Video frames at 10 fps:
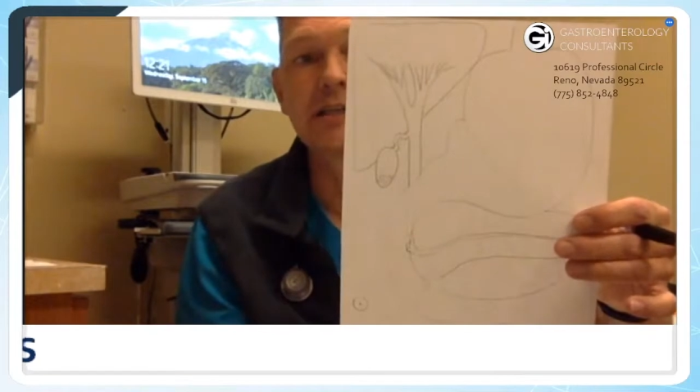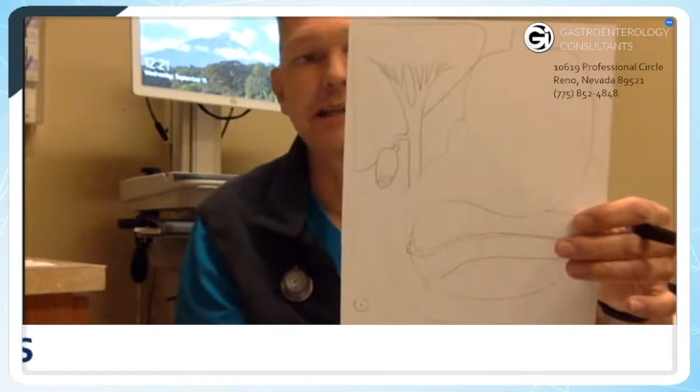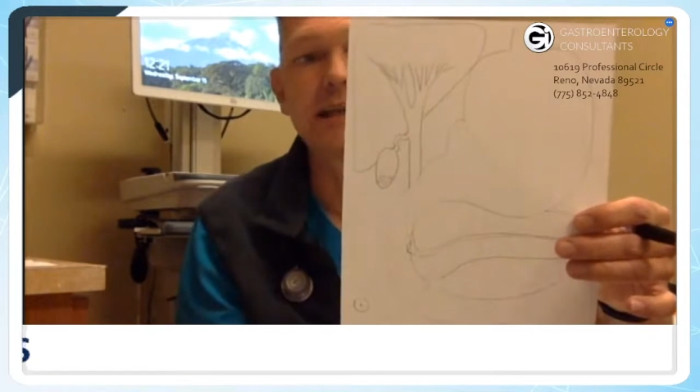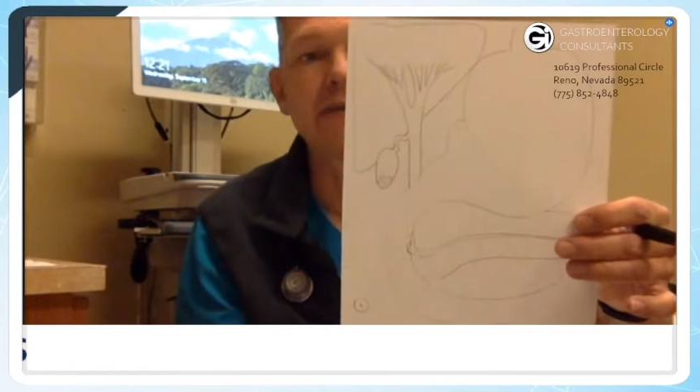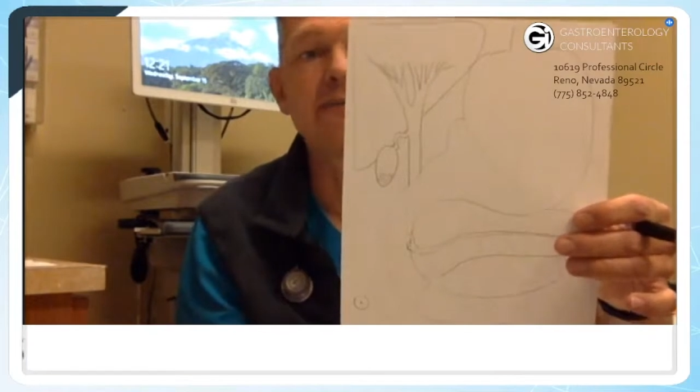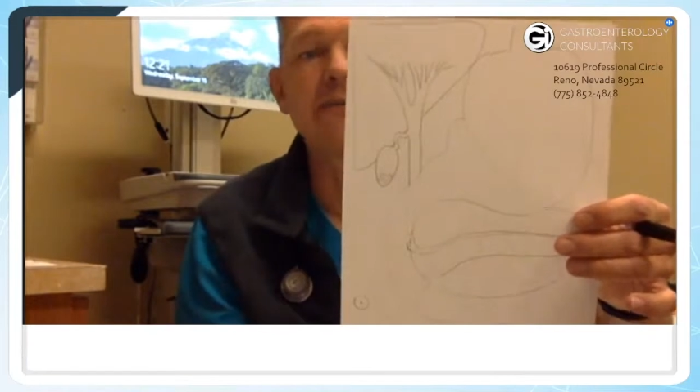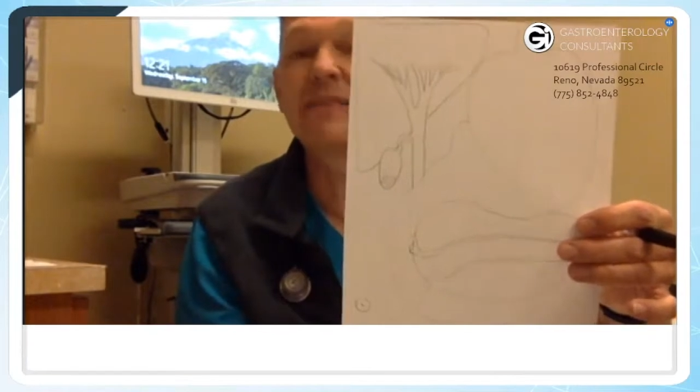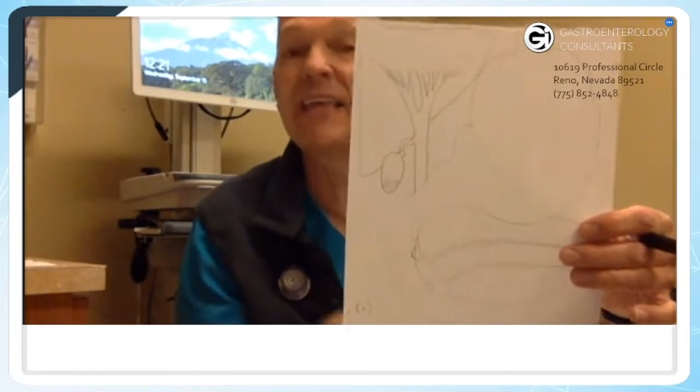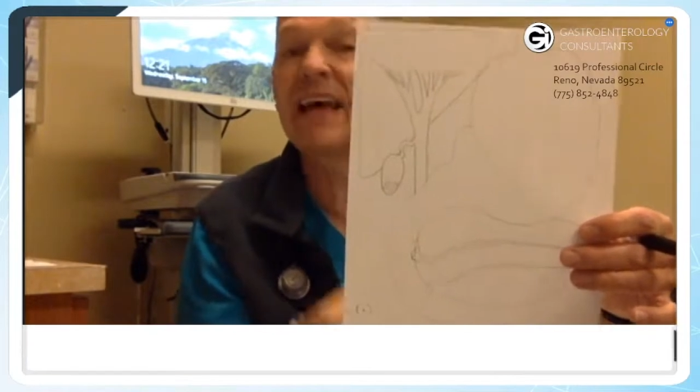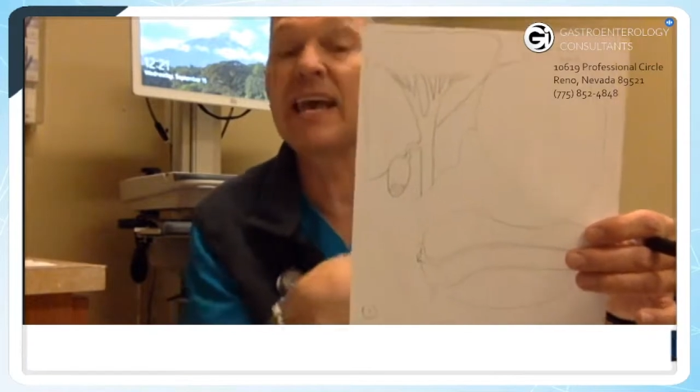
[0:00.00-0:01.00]
Now,
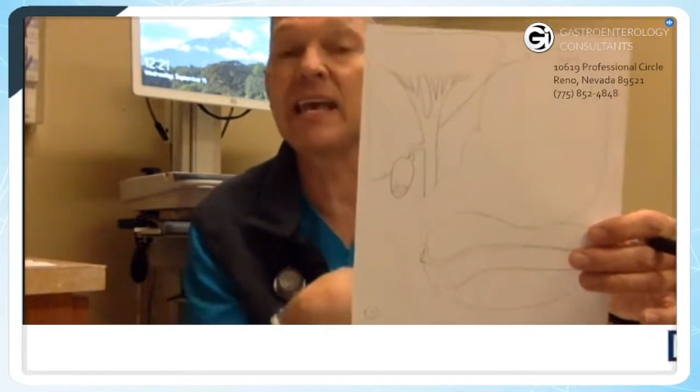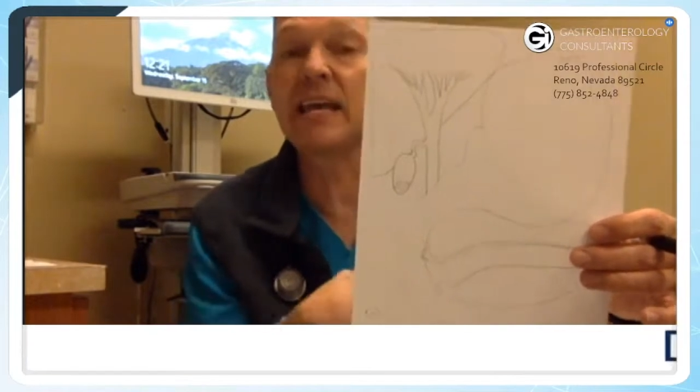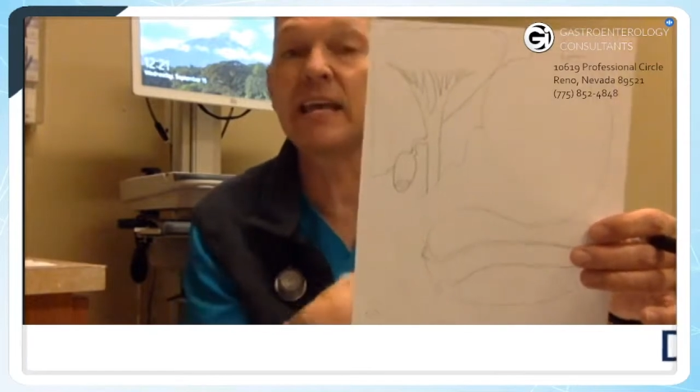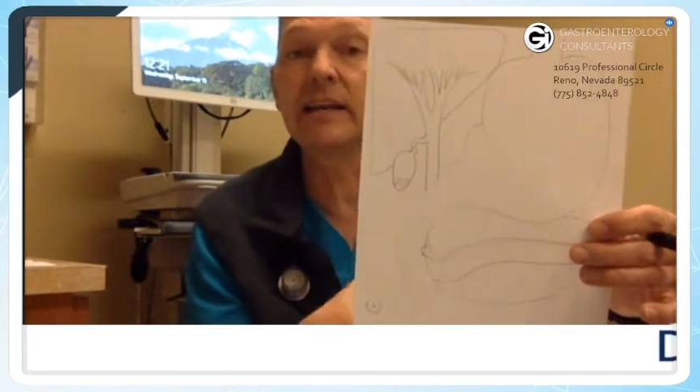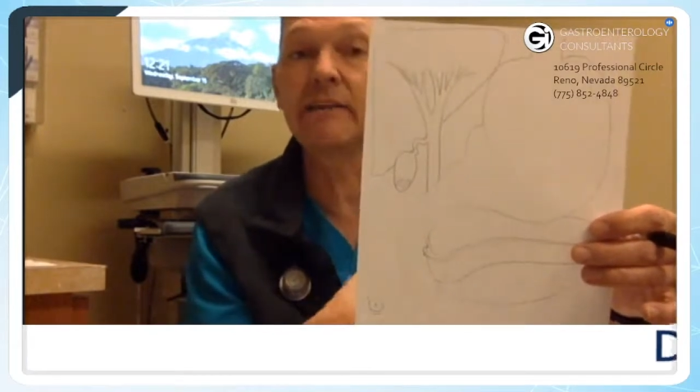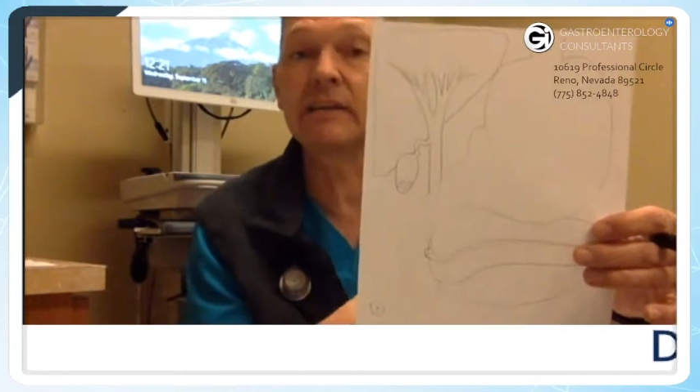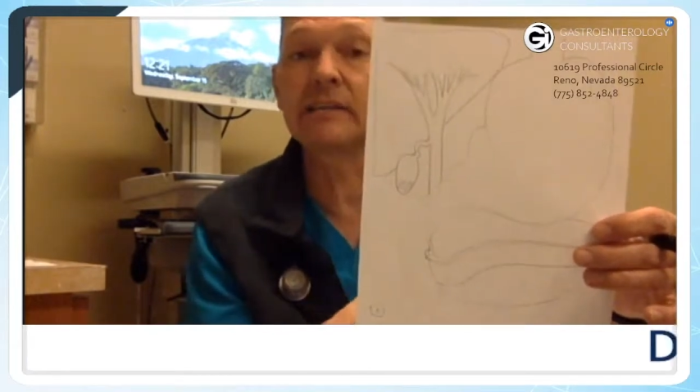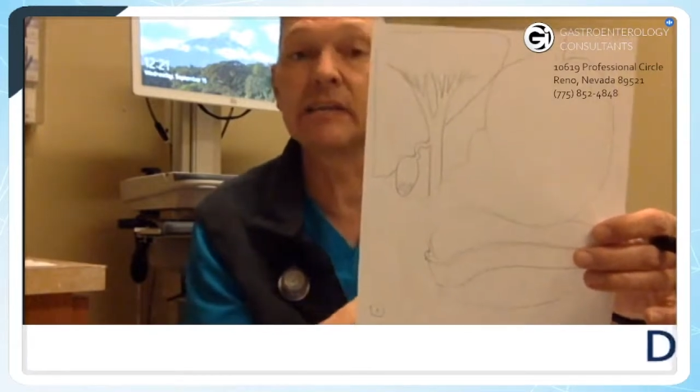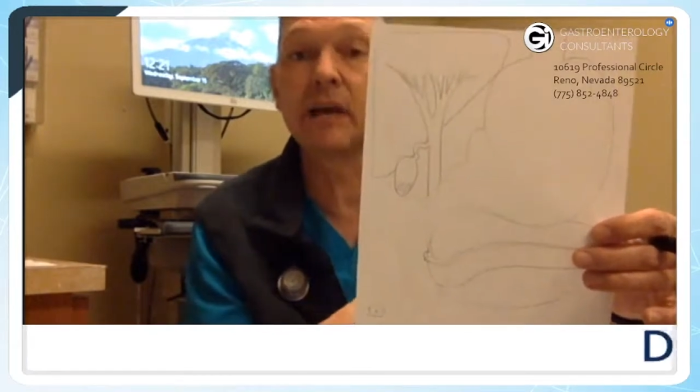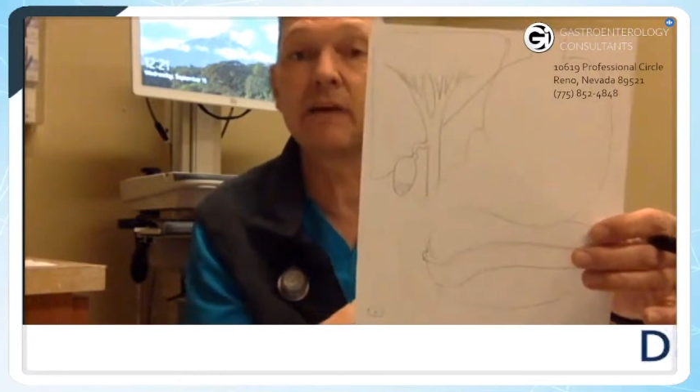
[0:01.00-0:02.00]
that in and of
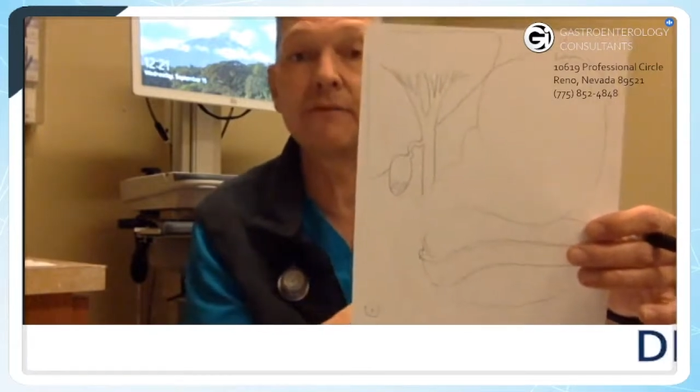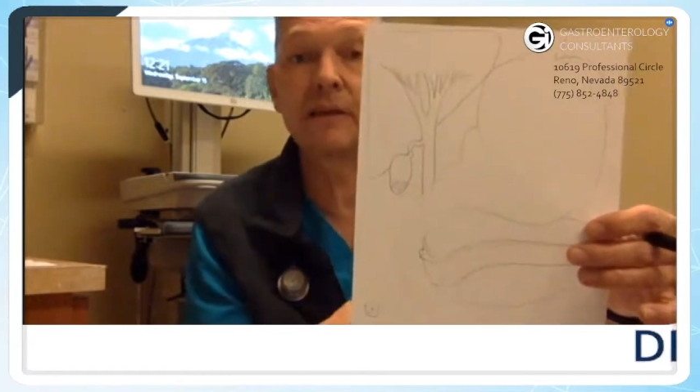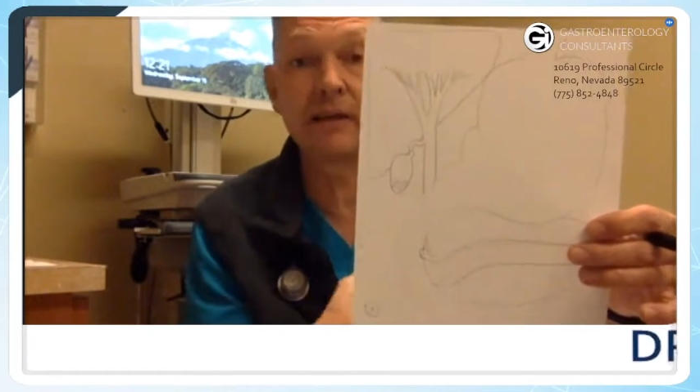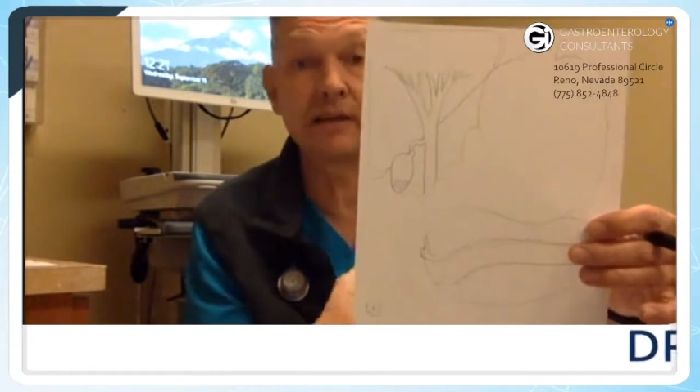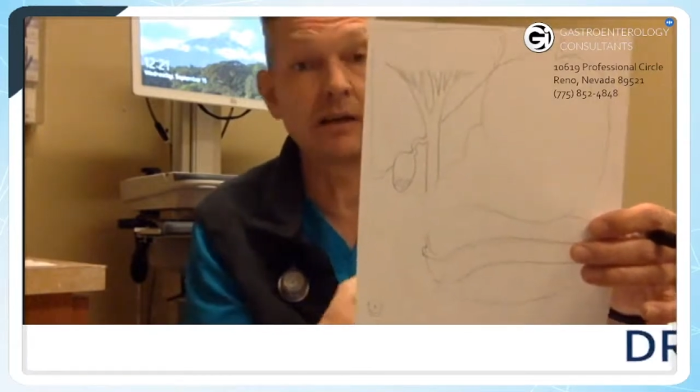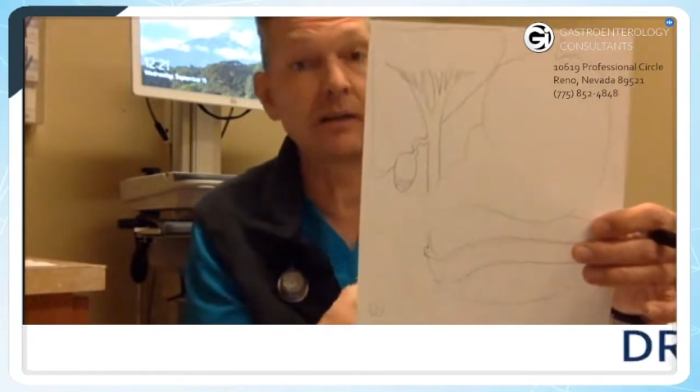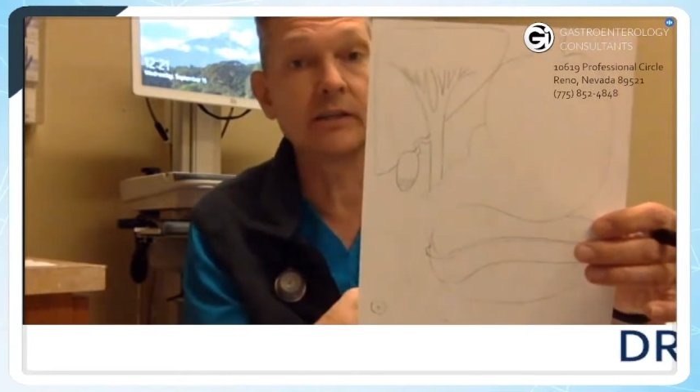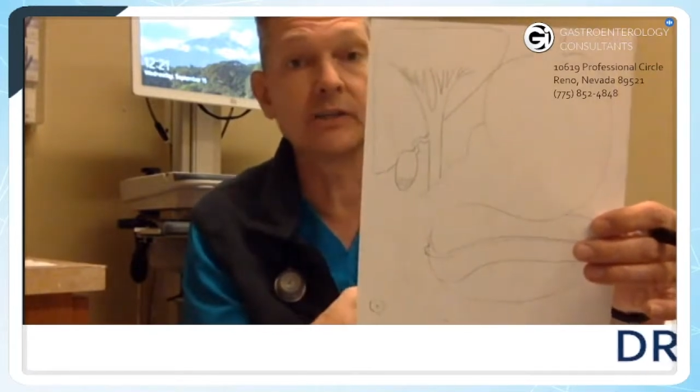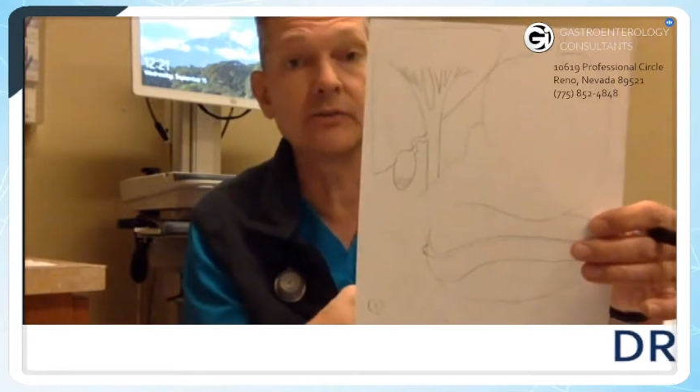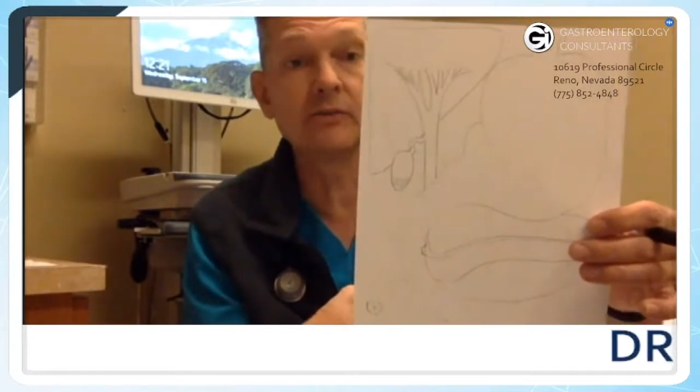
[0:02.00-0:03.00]
itself can cause
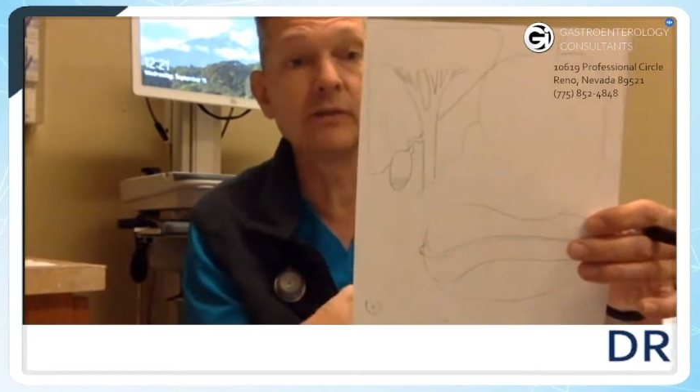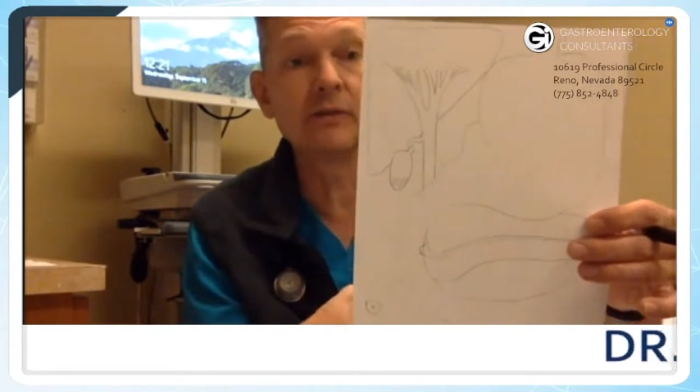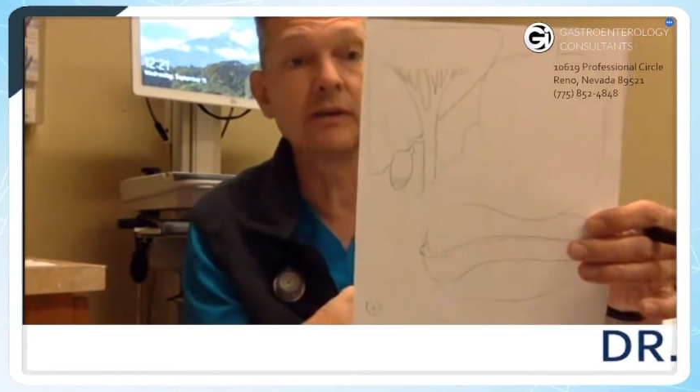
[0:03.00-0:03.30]
issues,